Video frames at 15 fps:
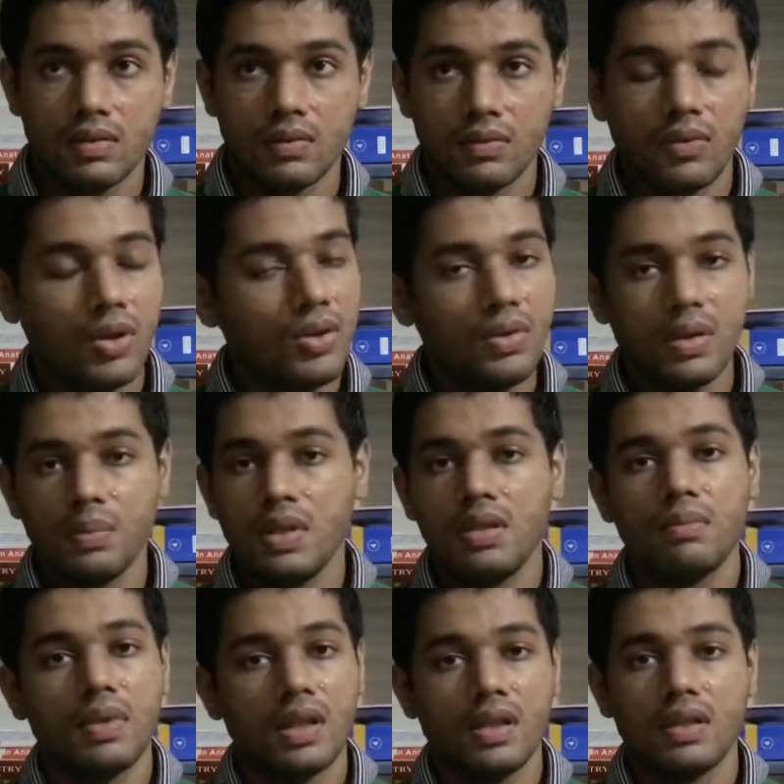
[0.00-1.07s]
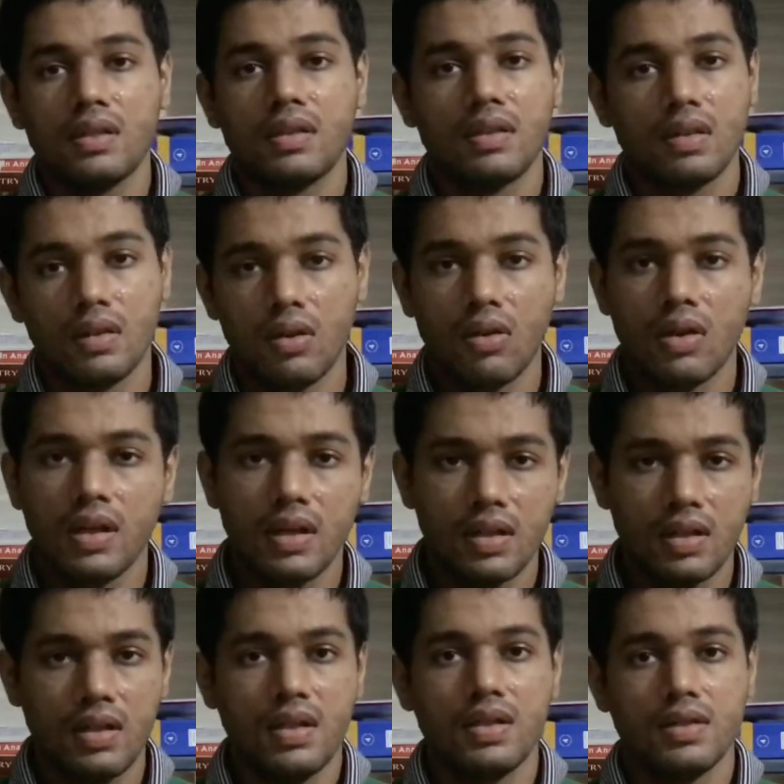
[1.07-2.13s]
What do I mean by dotted
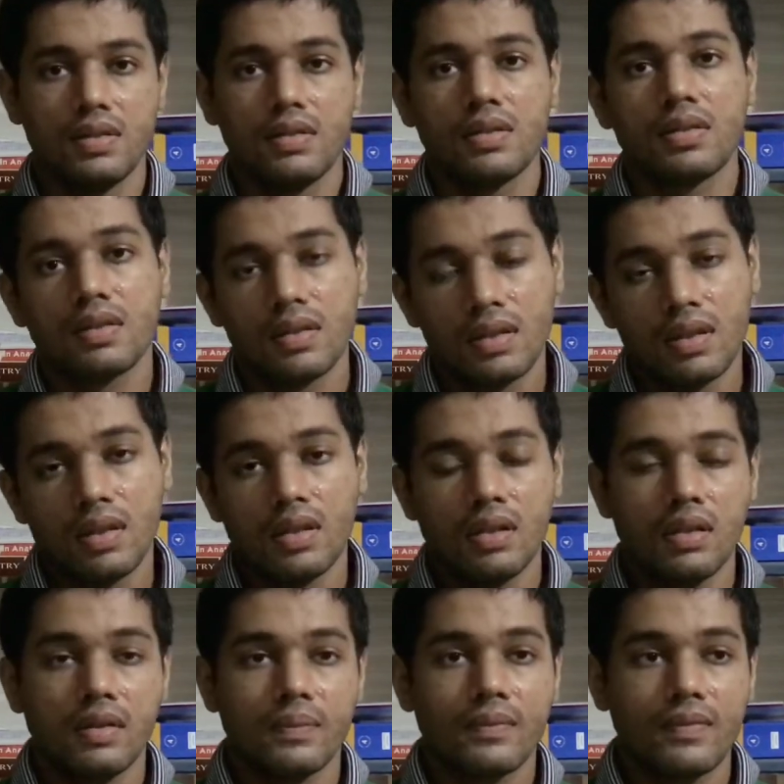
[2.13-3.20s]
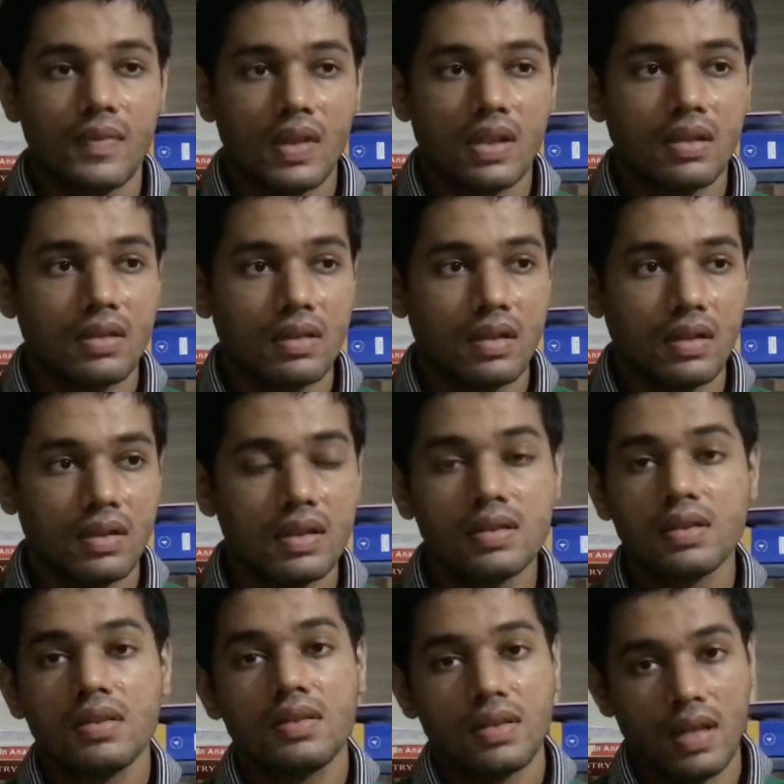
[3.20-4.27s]
conditions? This
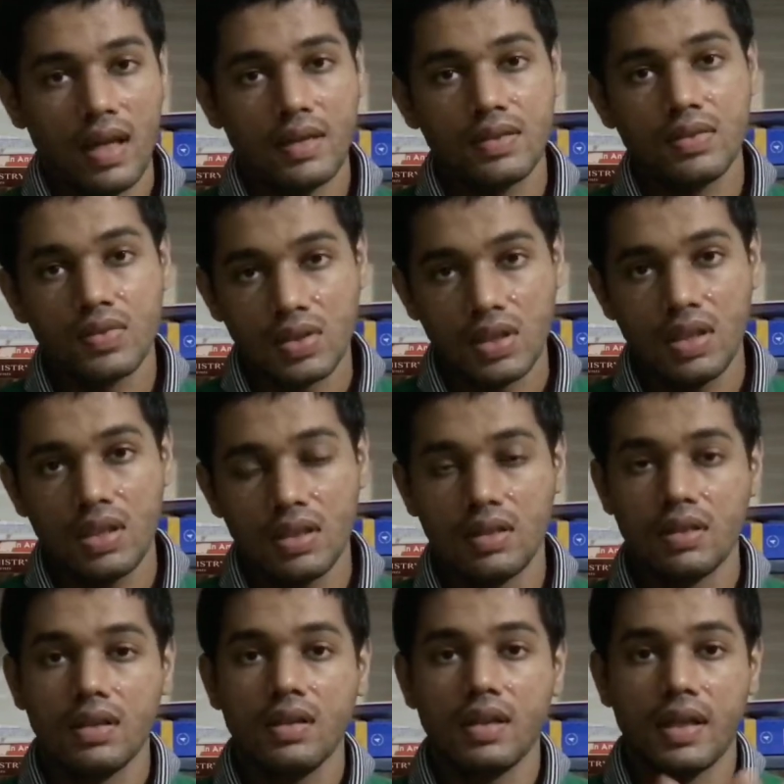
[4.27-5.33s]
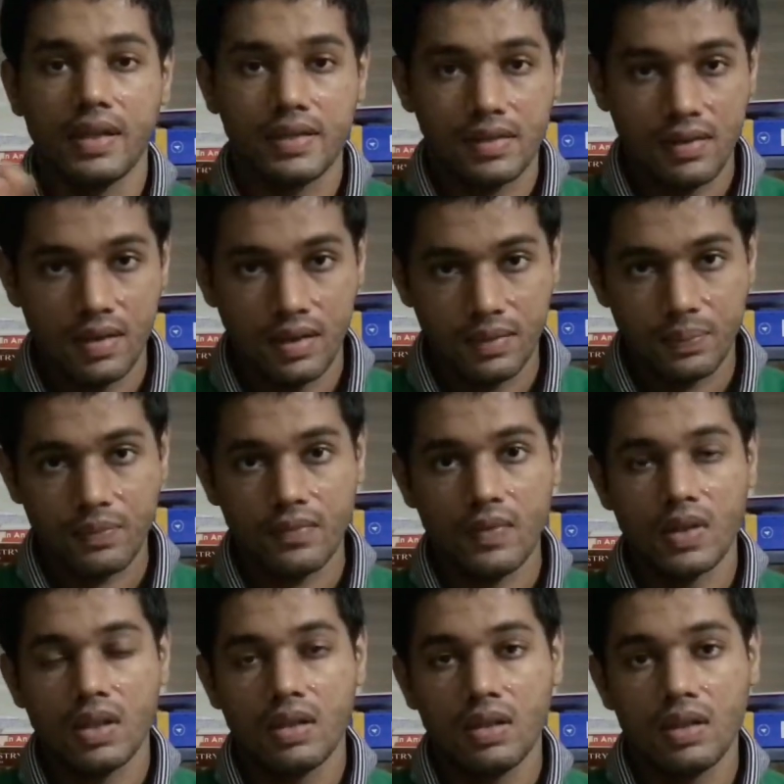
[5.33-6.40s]
is as you see in the X-ray.
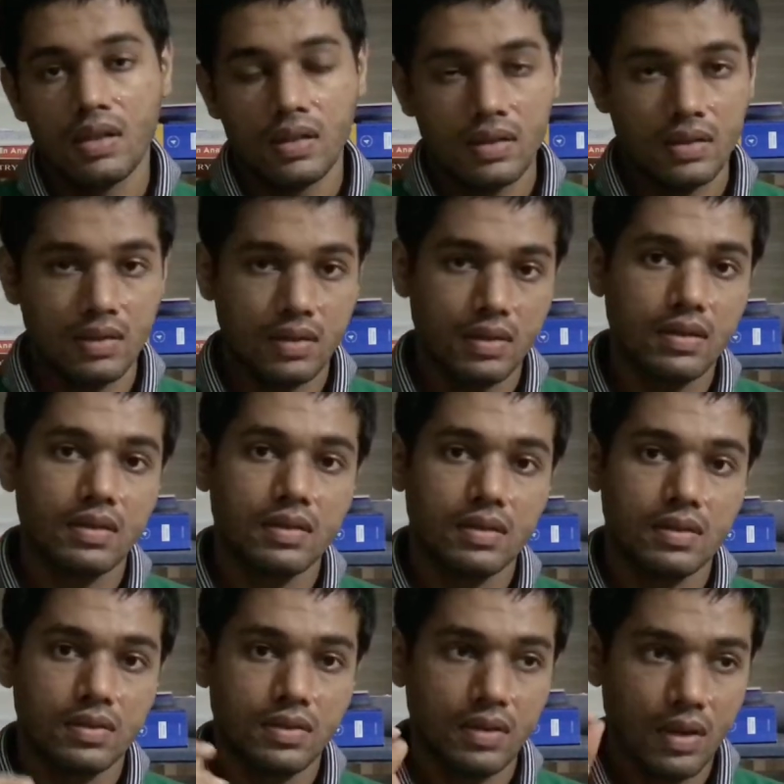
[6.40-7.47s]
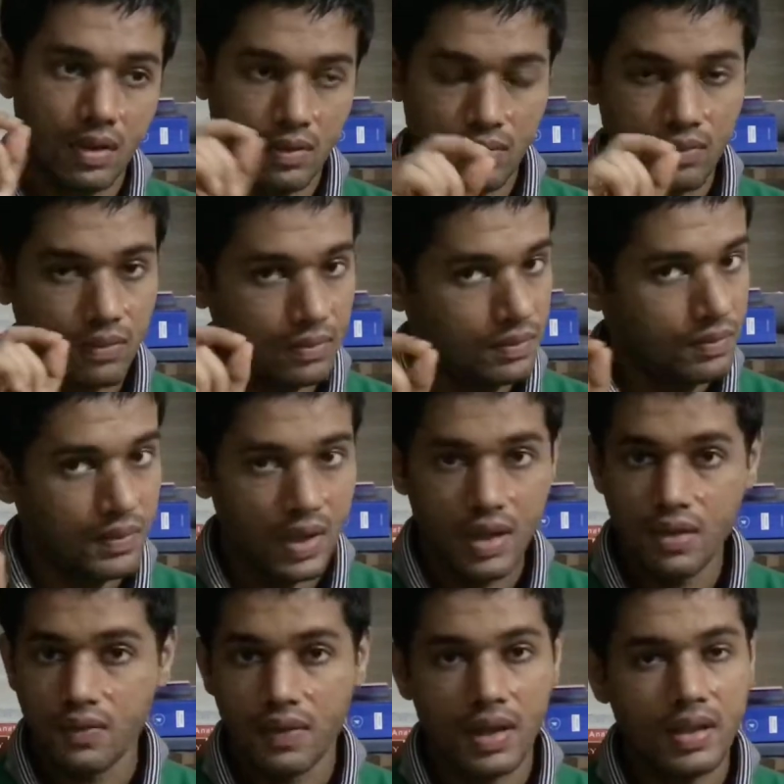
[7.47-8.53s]
So, where do
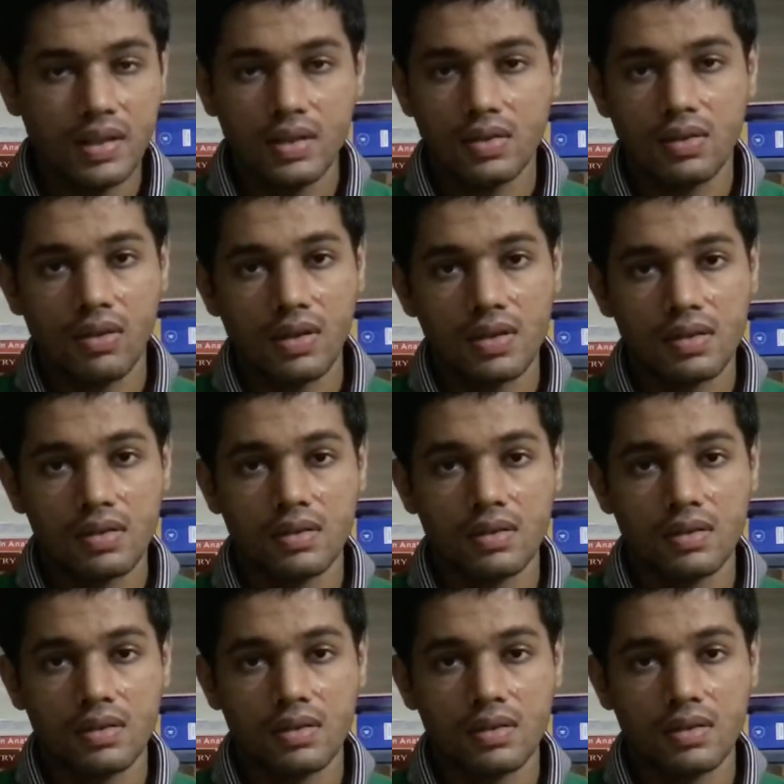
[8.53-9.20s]
you find these dots?